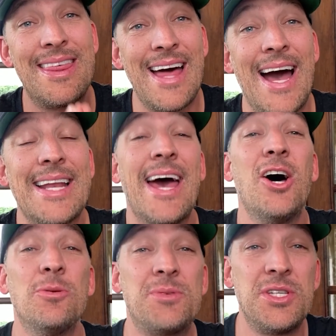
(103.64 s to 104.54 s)
that
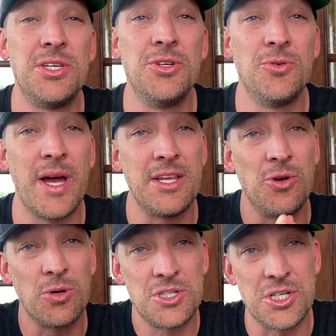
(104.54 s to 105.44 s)
helps you in
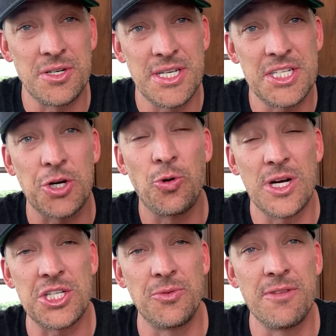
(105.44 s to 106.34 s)
your journey to
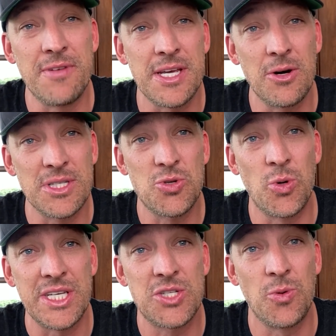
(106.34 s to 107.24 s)
crush it with video in
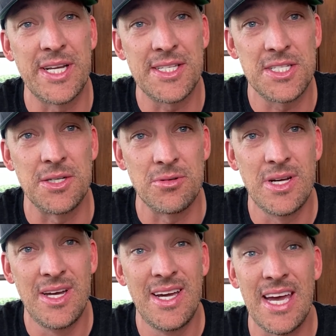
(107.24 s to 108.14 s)
2022.
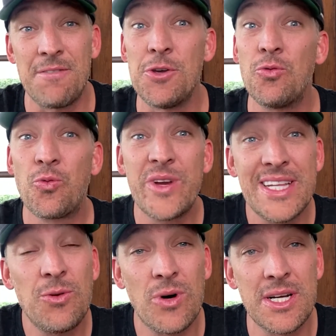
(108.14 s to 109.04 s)
If you
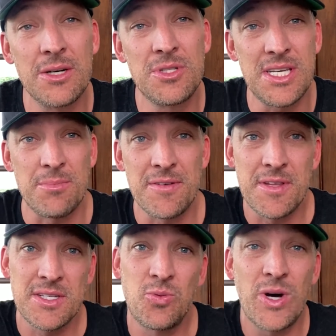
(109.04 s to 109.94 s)
really want to go deep, if
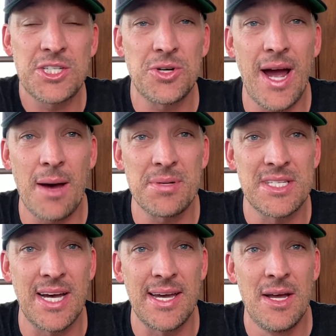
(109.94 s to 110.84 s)
this whets your
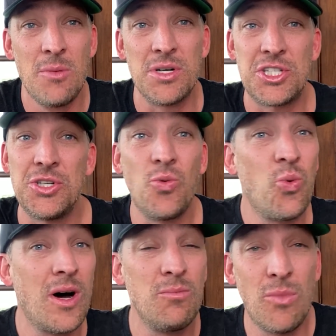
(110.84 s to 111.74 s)
appetite, but you
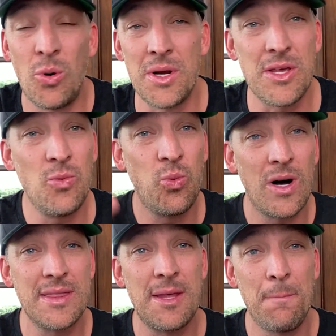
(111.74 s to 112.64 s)
want more, you
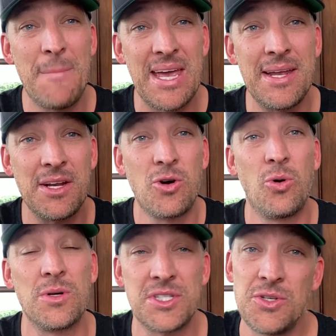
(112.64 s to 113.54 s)
want the main
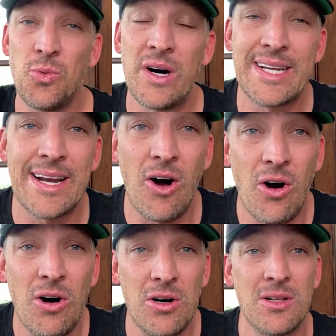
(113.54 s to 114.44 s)
course, you want it
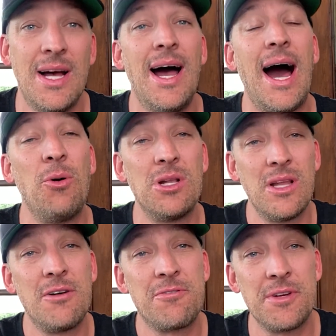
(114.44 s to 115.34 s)
all, I would
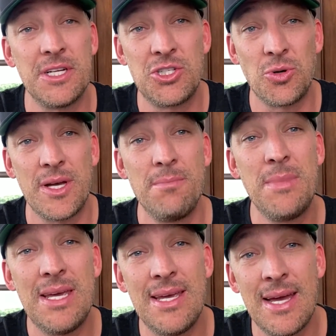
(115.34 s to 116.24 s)
love for you to join
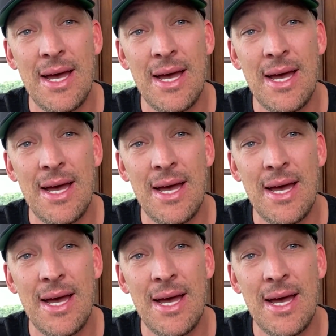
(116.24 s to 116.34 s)
me,